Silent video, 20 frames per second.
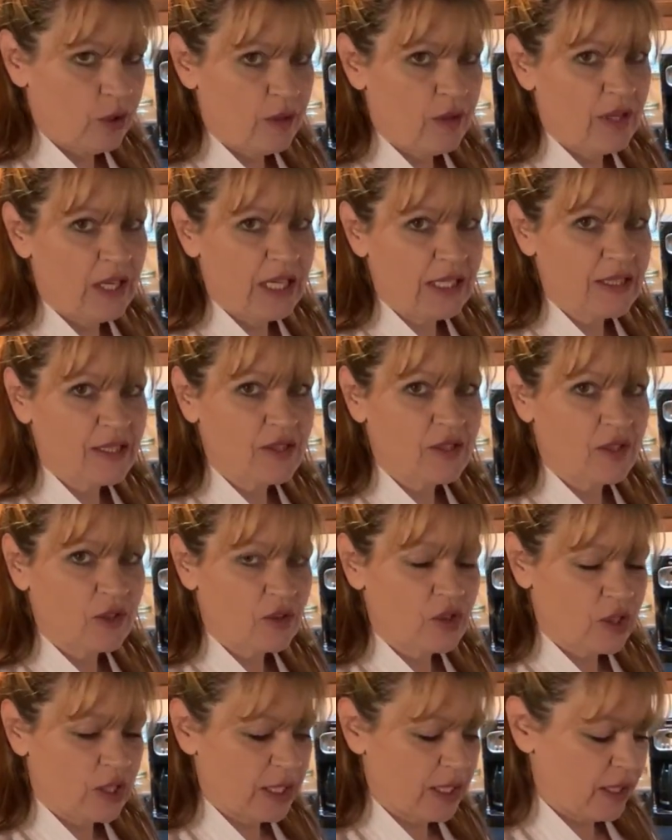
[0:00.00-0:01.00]
that's the
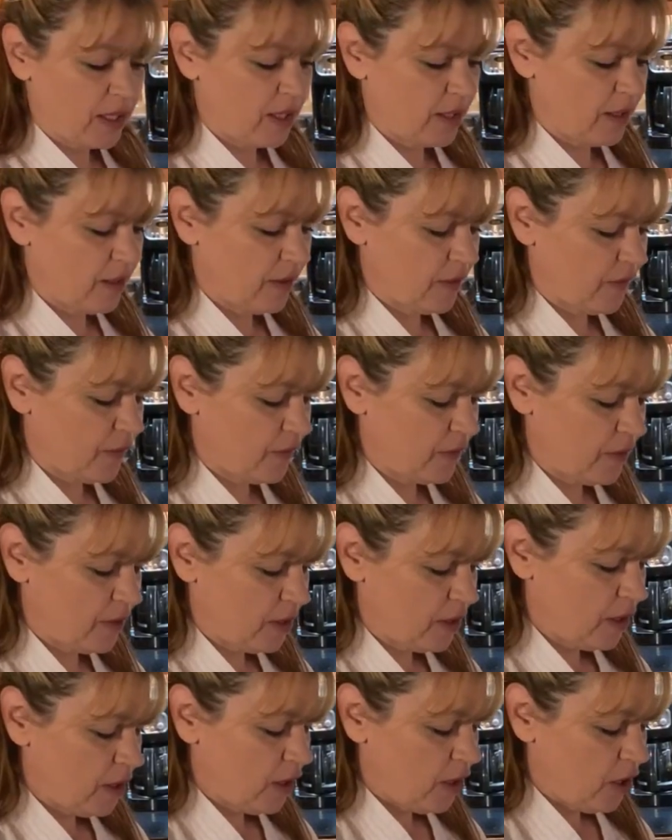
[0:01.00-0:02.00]
trick.
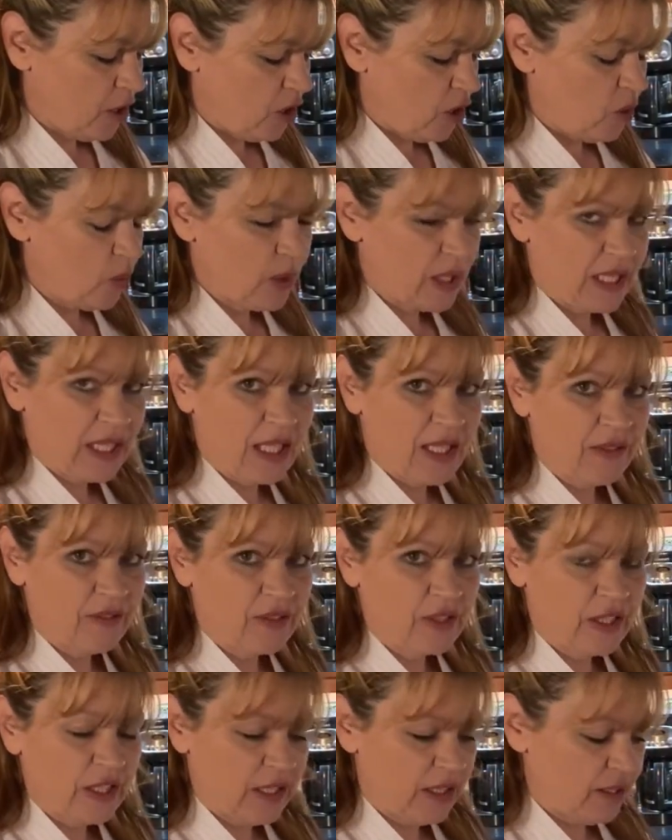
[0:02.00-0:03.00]
You want to
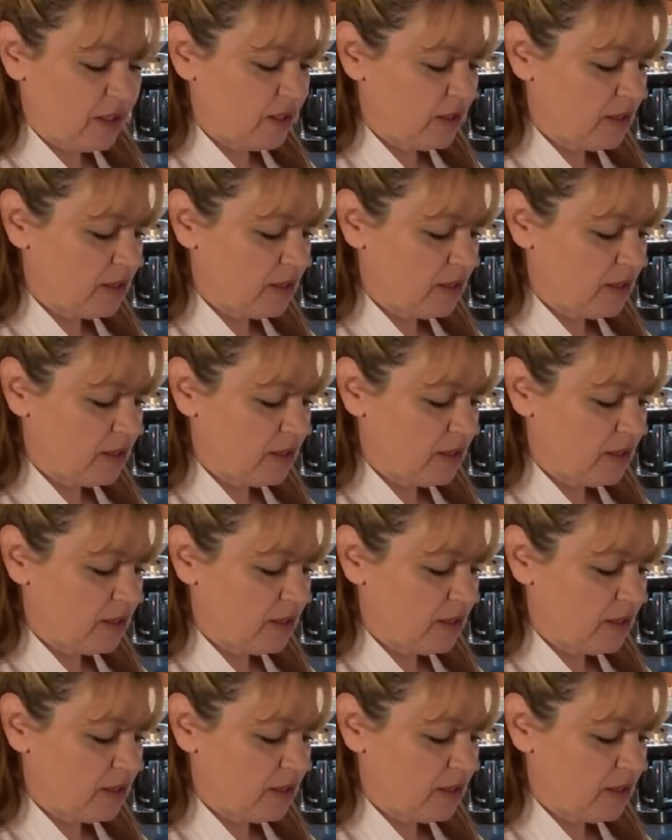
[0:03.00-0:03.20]
cover it.